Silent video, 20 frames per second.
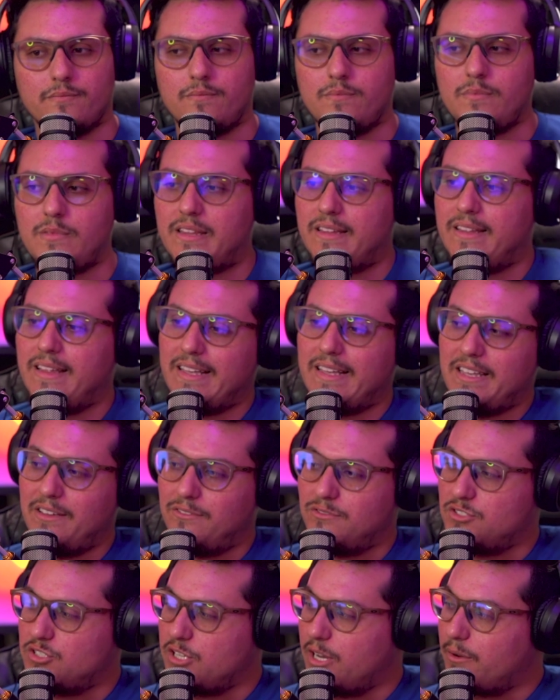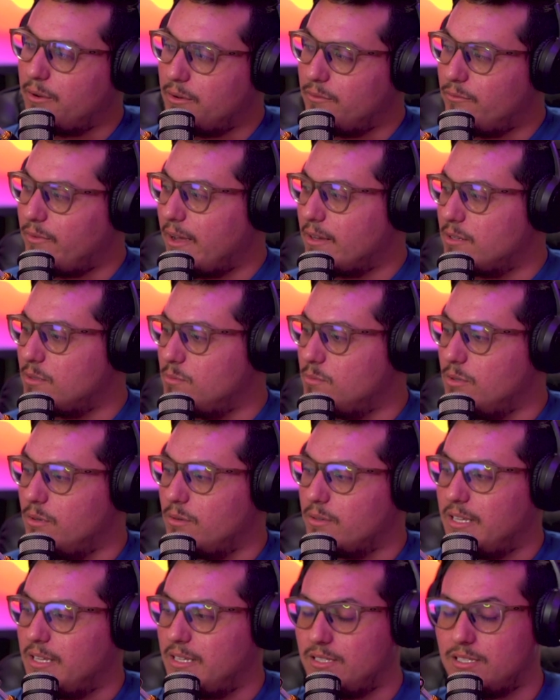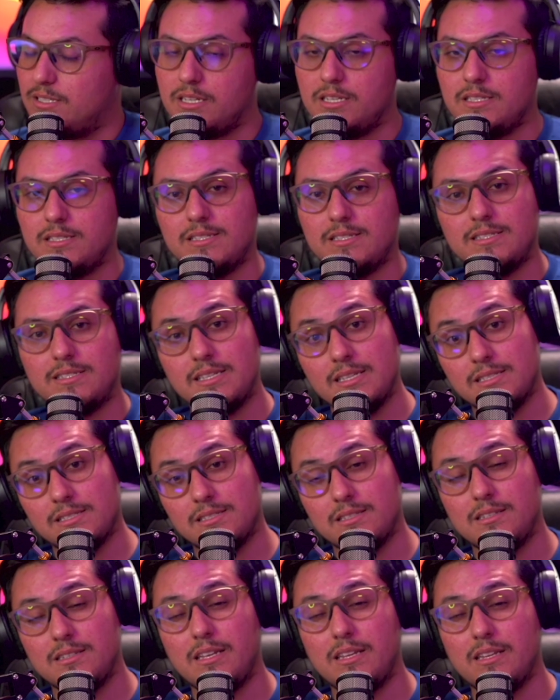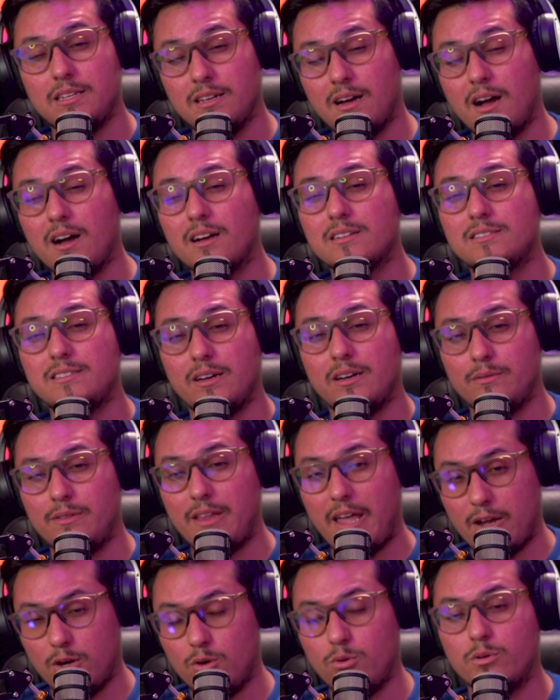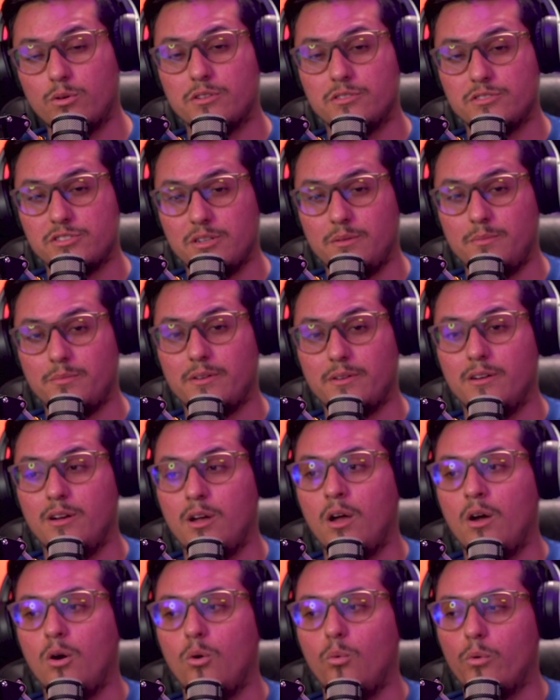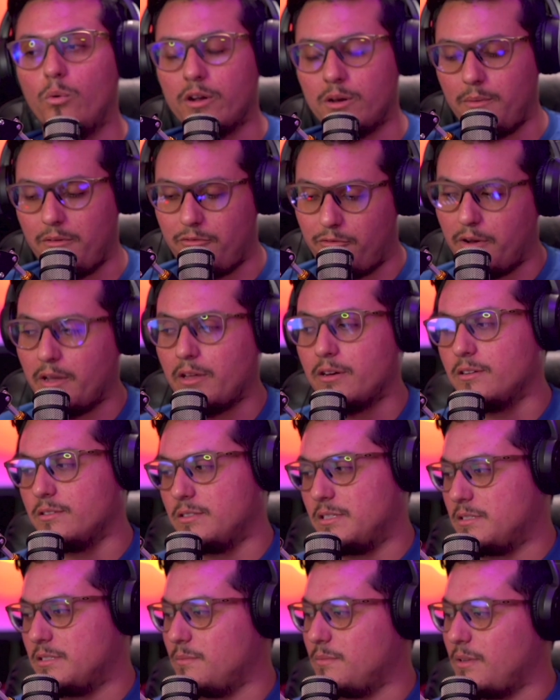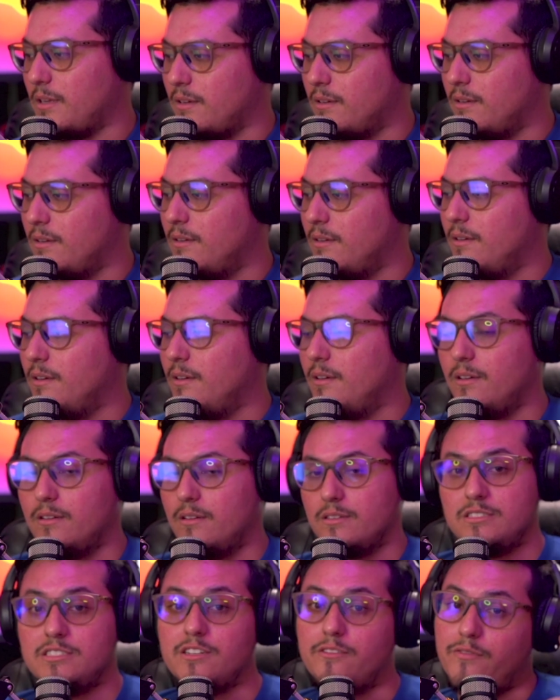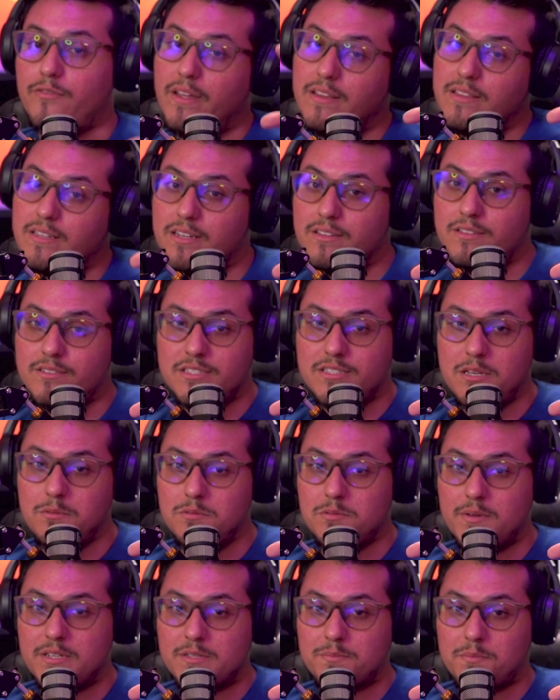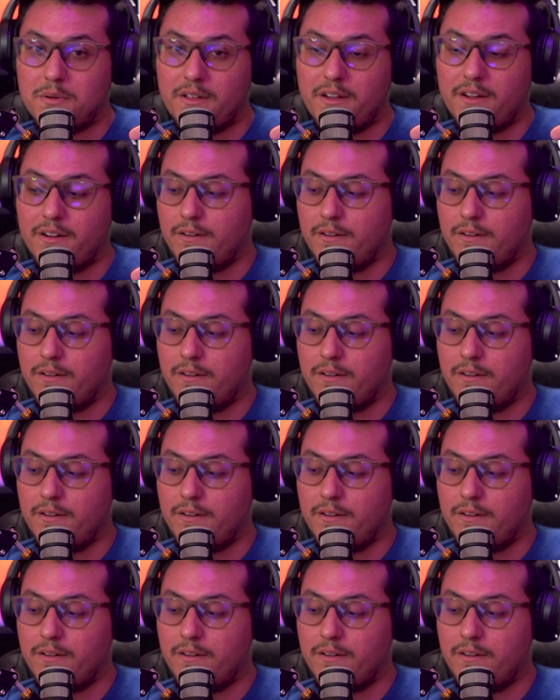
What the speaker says: Like, if Jared Vanderbilt can consistently knock down that corner jumper, we're going to be freaking on to something. Defend the other team's best player,